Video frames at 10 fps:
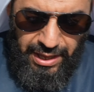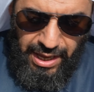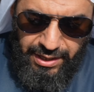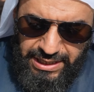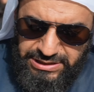
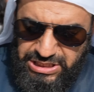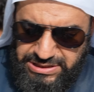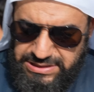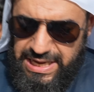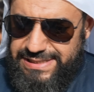And is
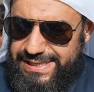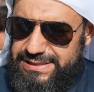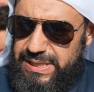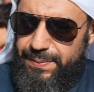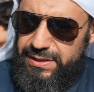Jesus has
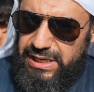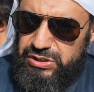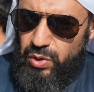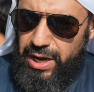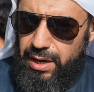
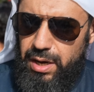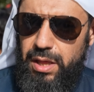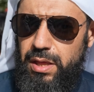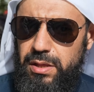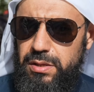independent will?
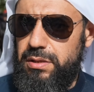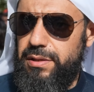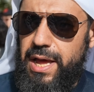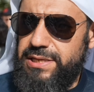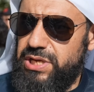
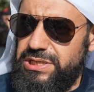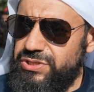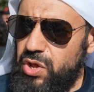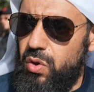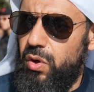The answer is
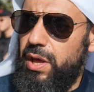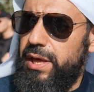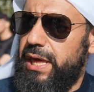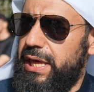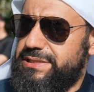no.
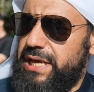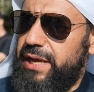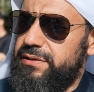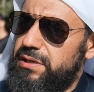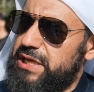He
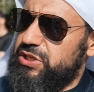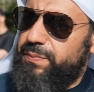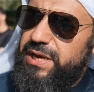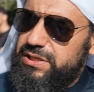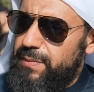said, let it
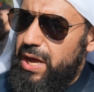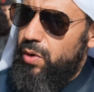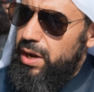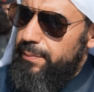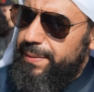be not my
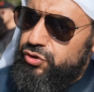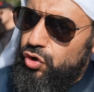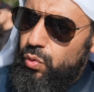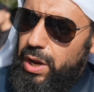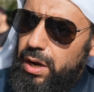will, but
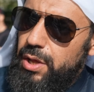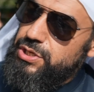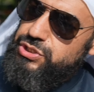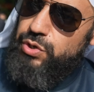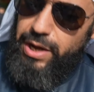your will.
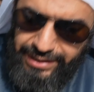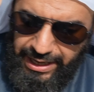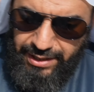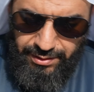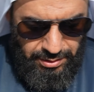So
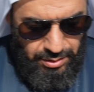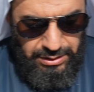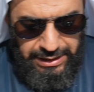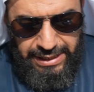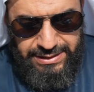again,
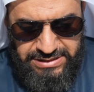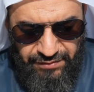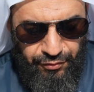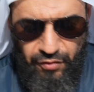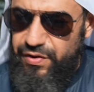he
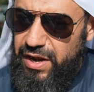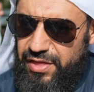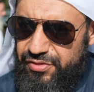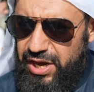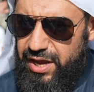doesn't fulfill
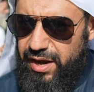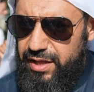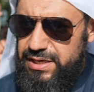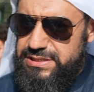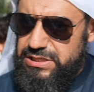the three
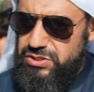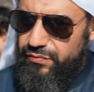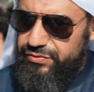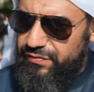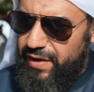characteristics of
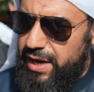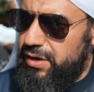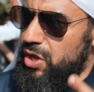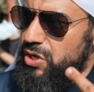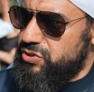divine.
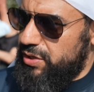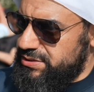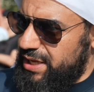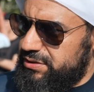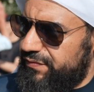So
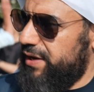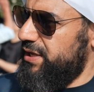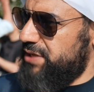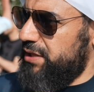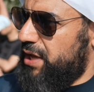he's not divine,
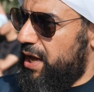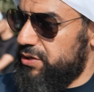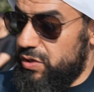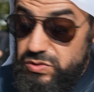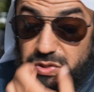he's not God.
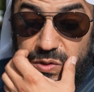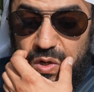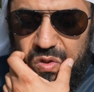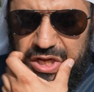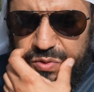
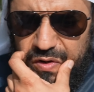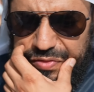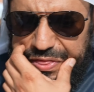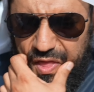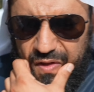So that's one
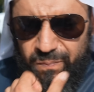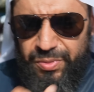of the things.